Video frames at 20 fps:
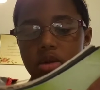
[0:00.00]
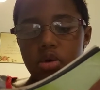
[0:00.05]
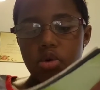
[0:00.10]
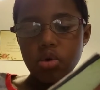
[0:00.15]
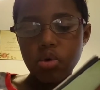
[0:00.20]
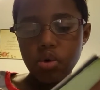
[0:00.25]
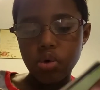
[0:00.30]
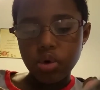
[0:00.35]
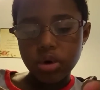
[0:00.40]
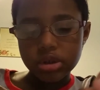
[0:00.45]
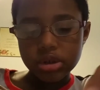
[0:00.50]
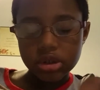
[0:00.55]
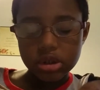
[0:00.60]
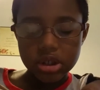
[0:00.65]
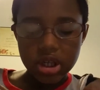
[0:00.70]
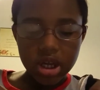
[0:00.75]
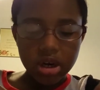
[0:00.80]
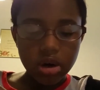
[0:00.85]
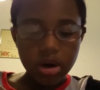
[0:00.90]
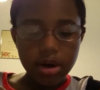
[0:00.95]
horse
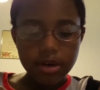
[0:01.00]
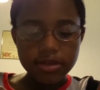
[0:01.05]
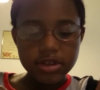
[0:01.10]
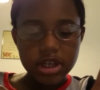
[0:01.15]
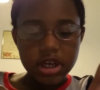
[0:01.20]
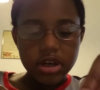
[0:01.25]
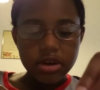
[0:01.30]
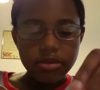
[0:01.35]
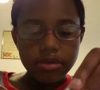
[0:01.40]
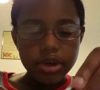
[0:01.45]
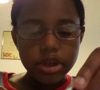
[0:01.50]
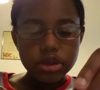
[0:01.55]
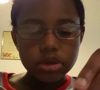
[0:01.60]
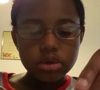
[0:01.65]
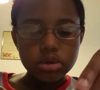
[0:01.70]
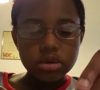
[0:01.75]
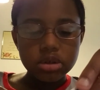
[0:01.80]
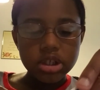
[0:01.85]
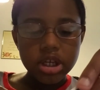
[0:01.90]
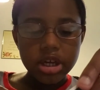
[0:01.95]
set off. Rachel
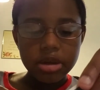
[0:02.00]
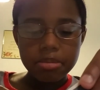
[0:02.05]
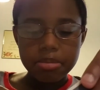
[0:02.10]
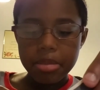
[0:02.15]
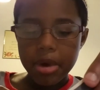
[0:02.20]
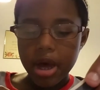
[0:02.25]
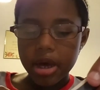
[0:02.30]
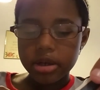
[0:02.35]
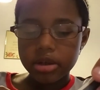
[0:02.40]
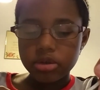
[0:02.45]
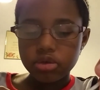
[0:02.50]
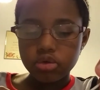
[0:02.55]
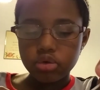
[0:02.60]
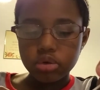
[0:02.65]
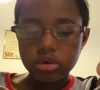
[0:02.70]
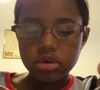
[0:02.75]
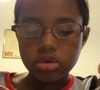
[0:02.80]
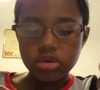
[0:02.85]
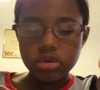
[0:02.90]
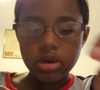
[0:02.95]
sank back into
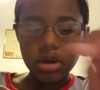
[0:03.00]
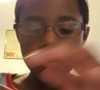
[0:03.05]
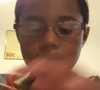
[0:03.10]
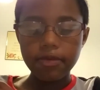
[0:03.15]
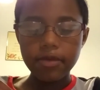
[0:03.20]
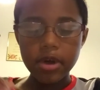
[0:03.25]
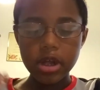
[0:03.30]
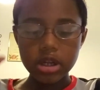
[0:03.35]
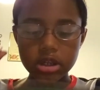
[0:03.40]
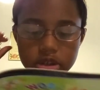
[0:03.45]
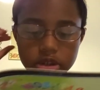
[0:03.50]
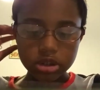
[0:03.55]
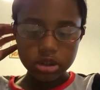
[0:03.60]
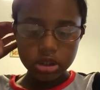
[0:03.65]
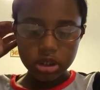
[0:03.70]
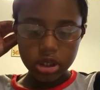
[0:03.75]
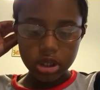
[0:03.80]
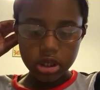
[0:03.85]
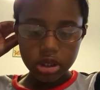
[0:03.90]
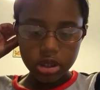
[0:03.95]
the soft velvet
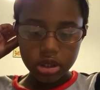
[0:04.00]
seat.